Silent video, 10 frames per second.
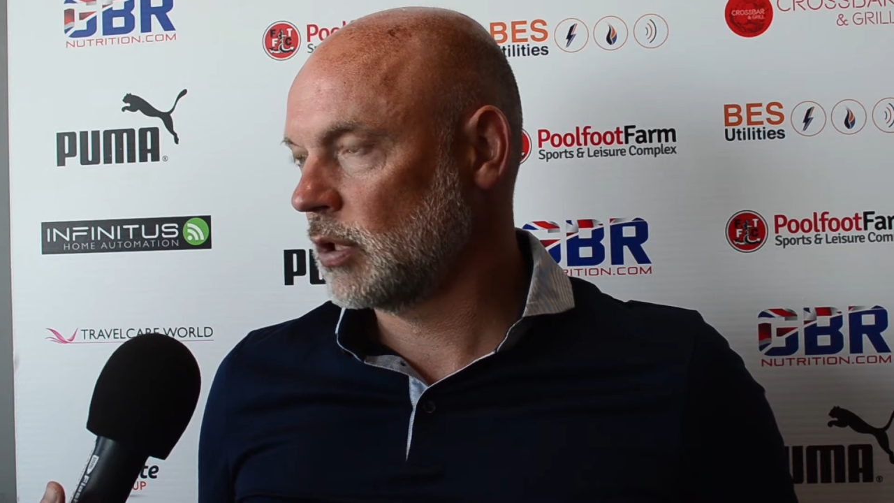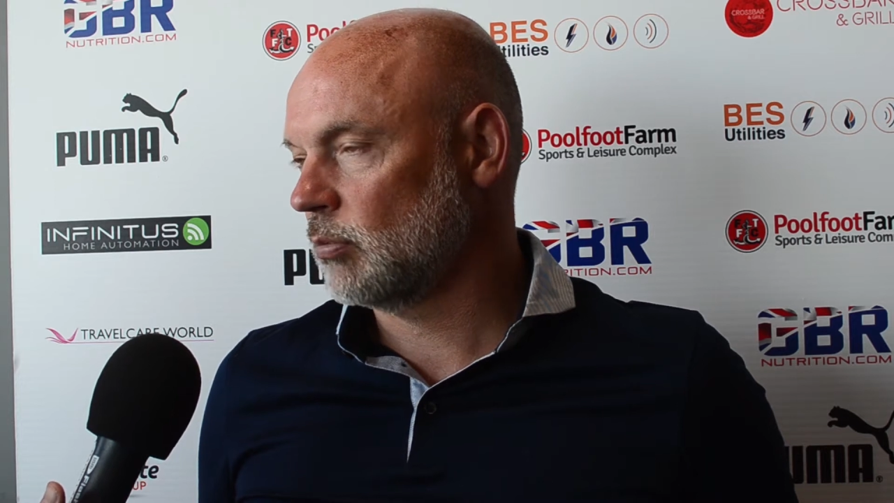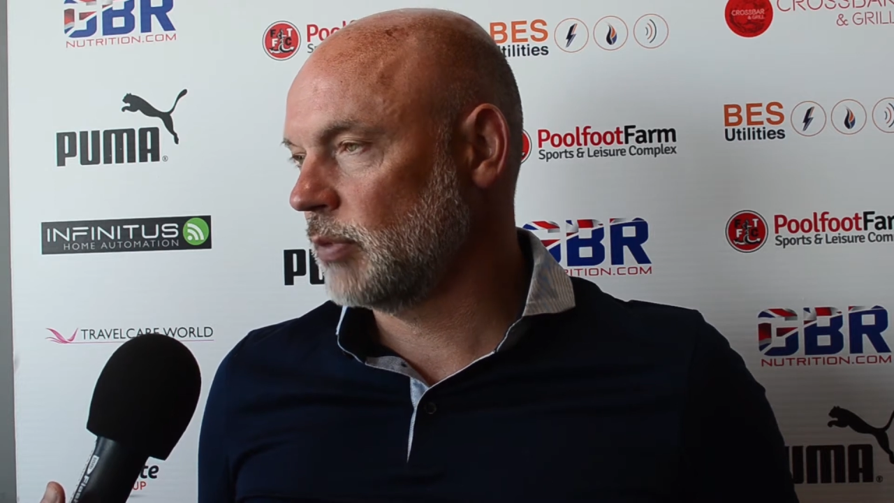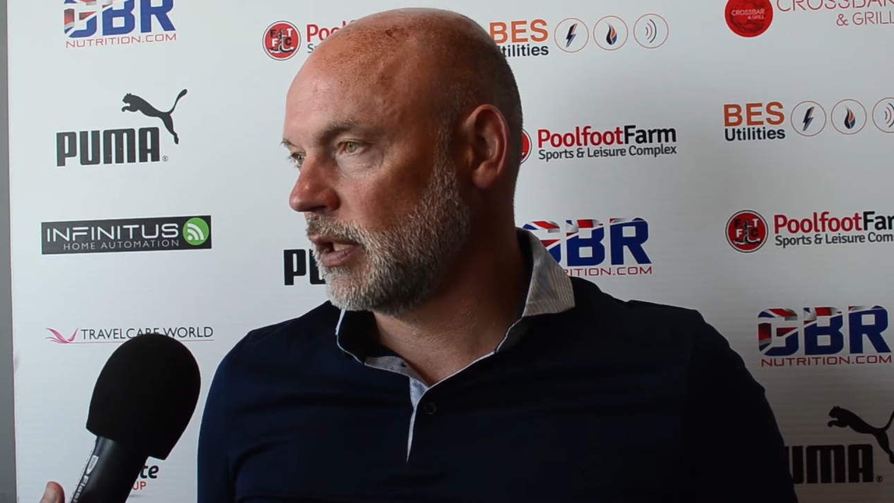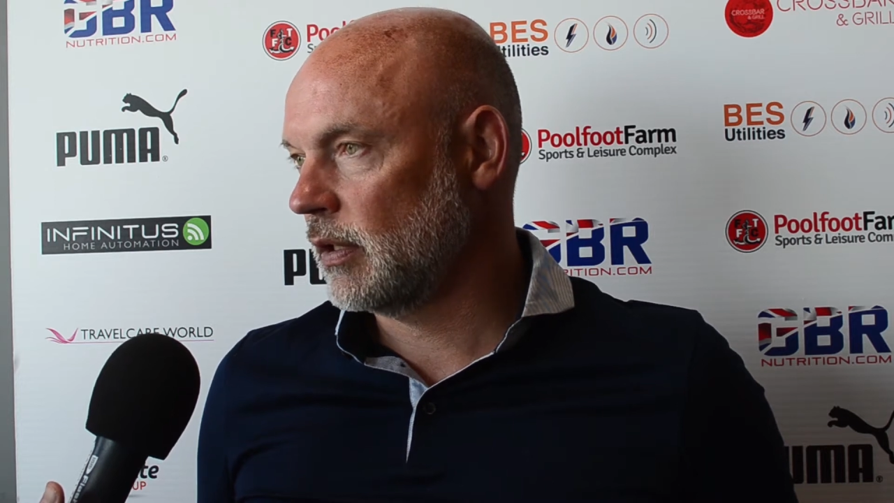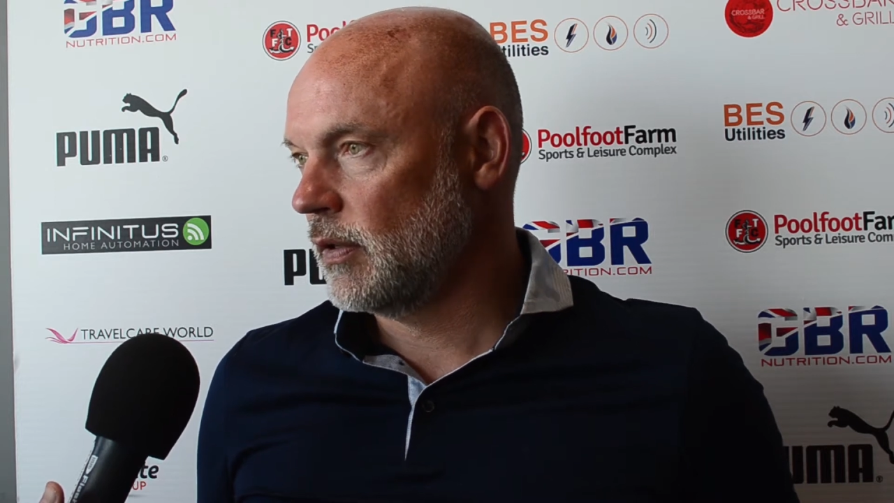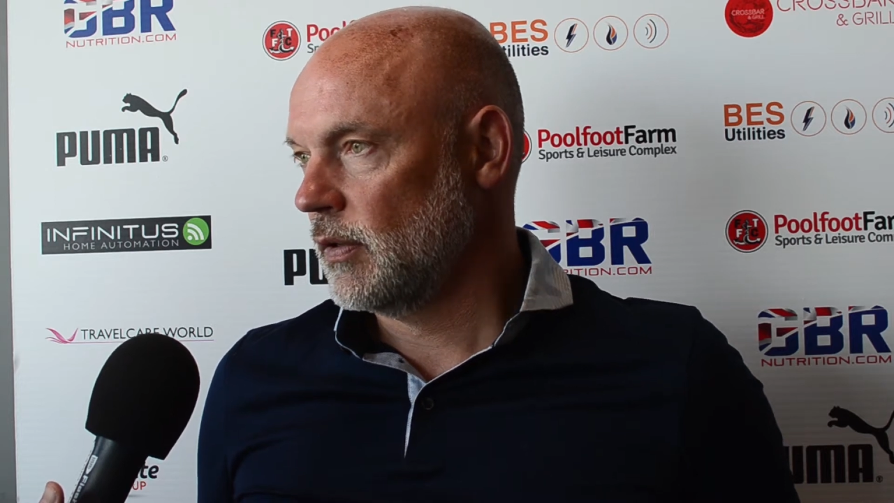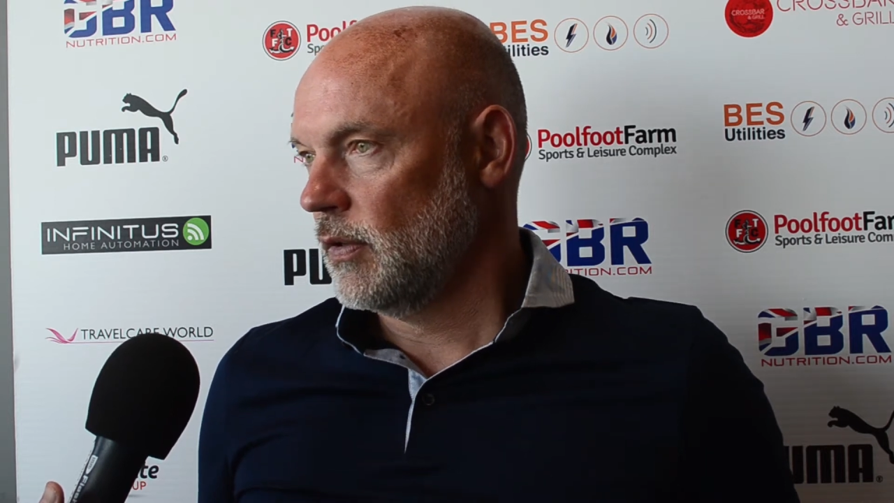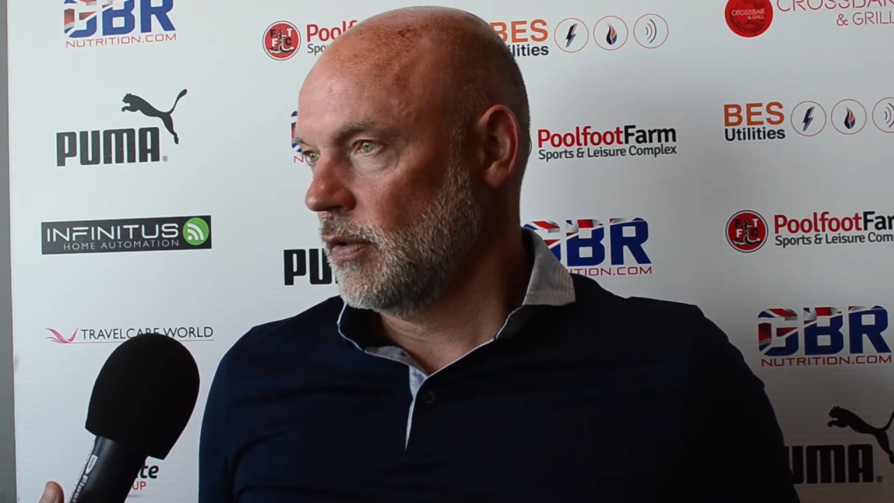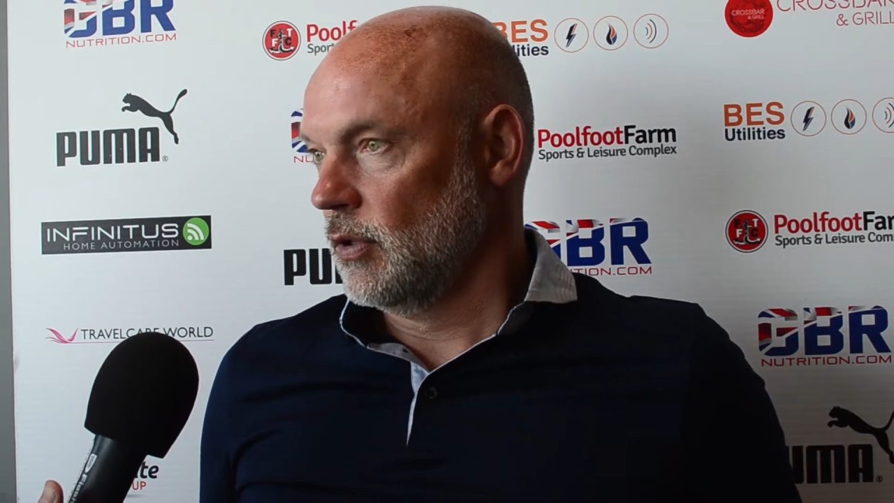that we
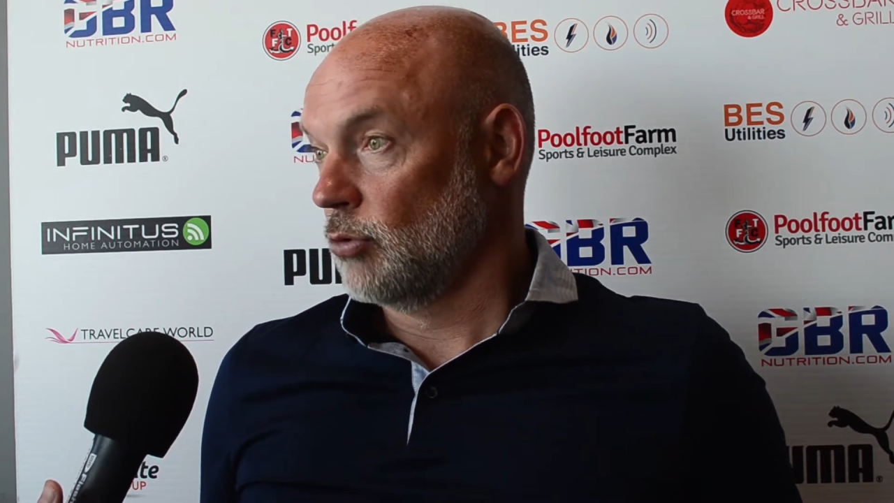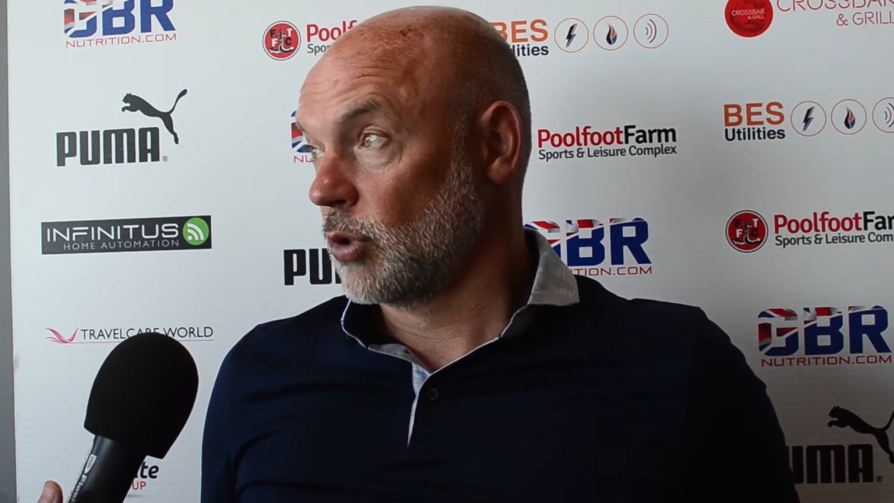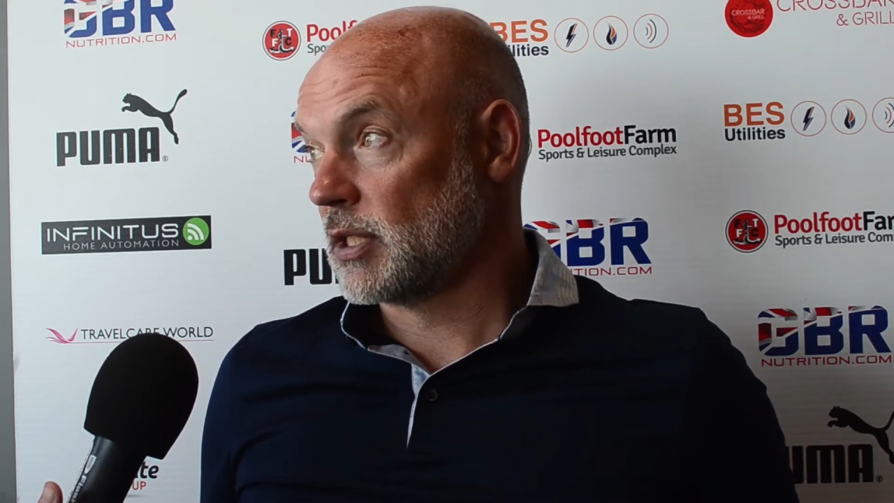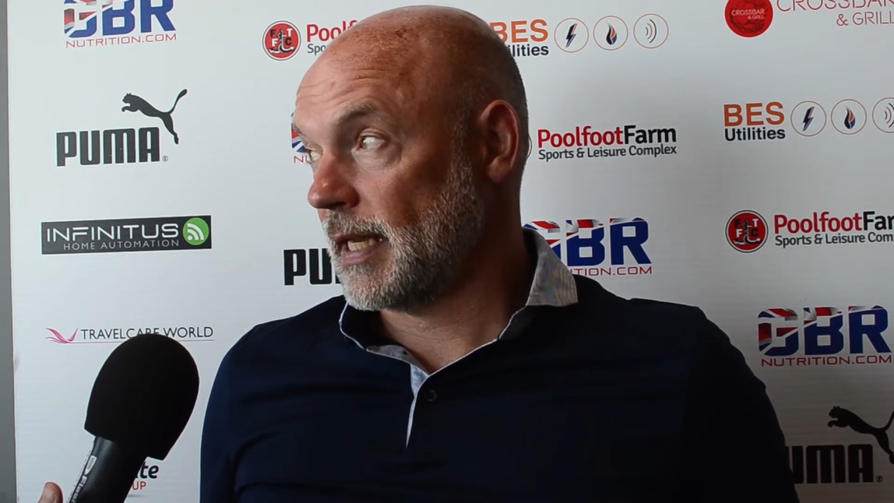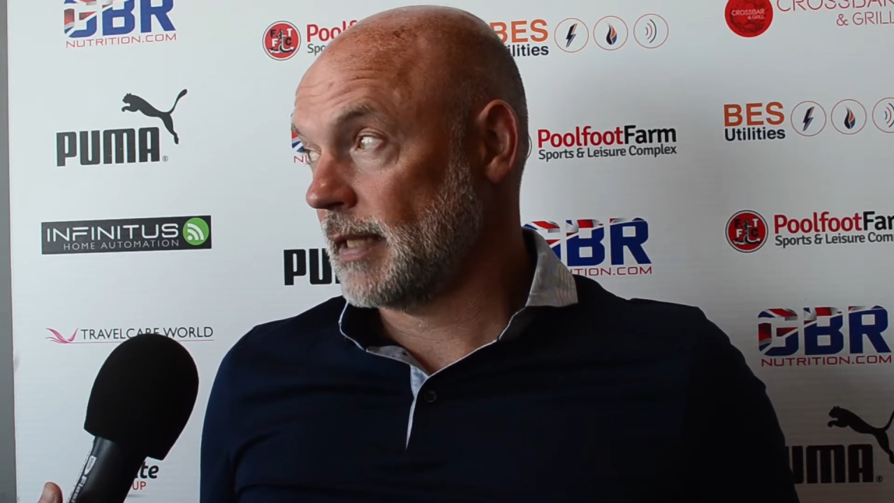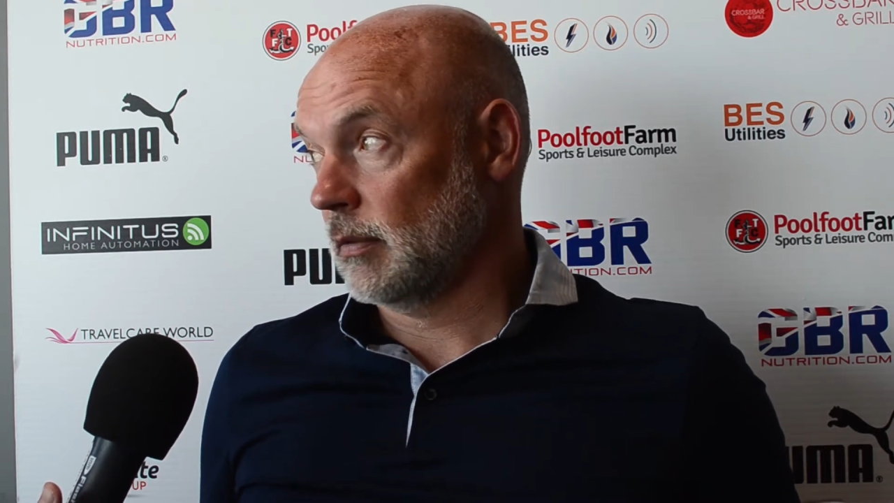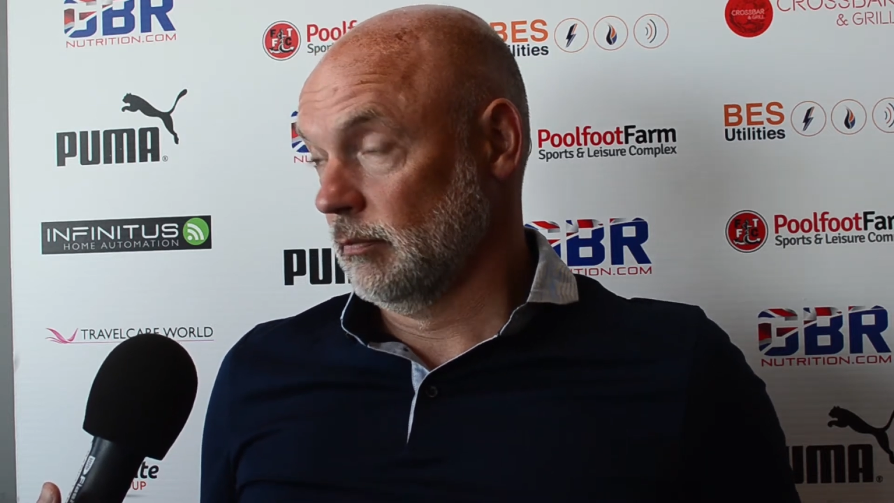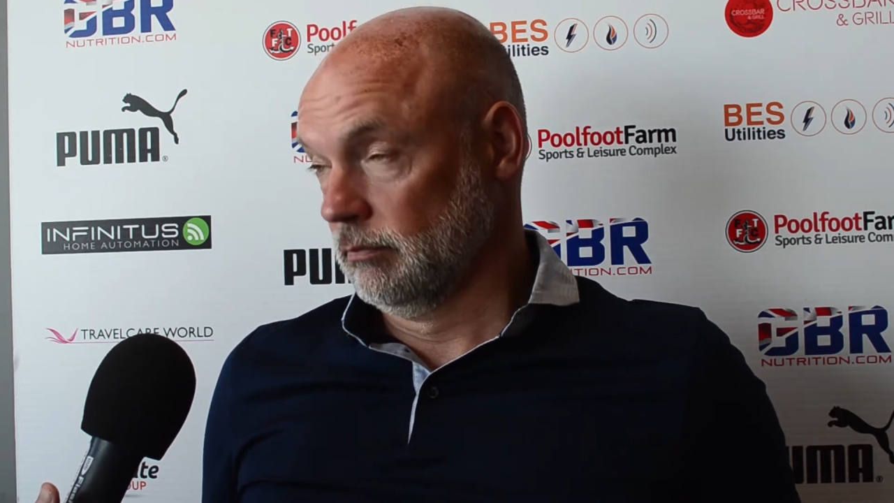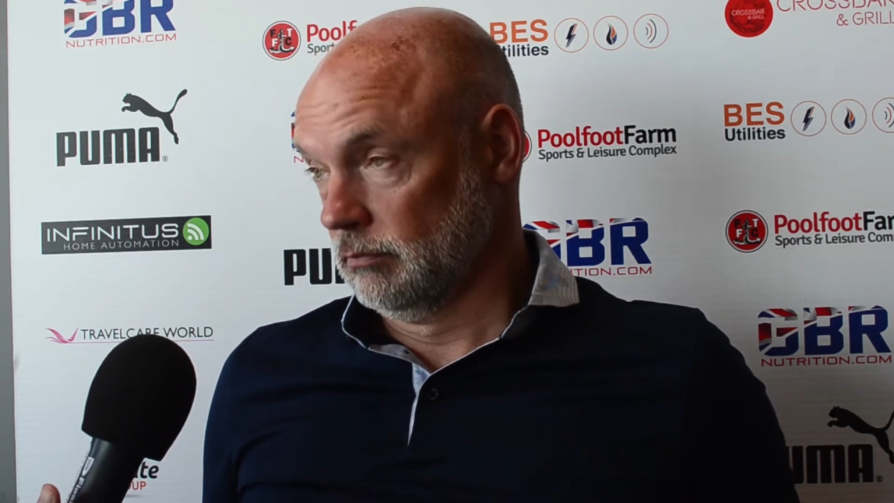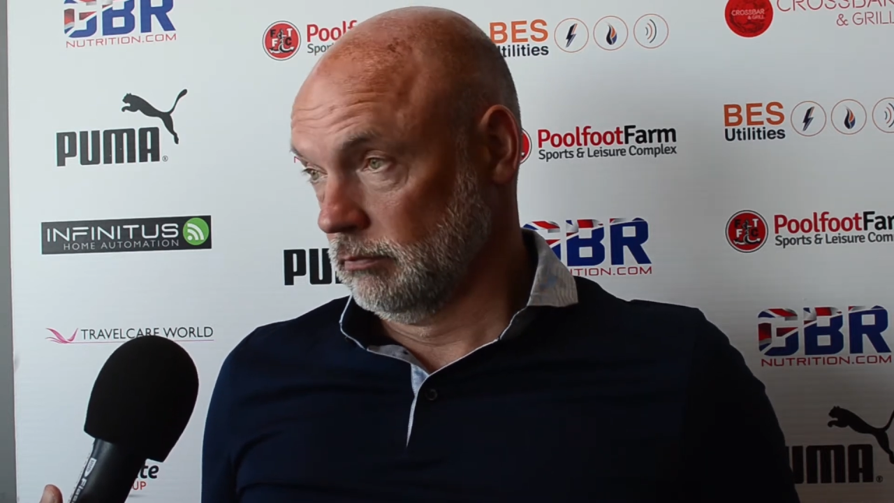rotate,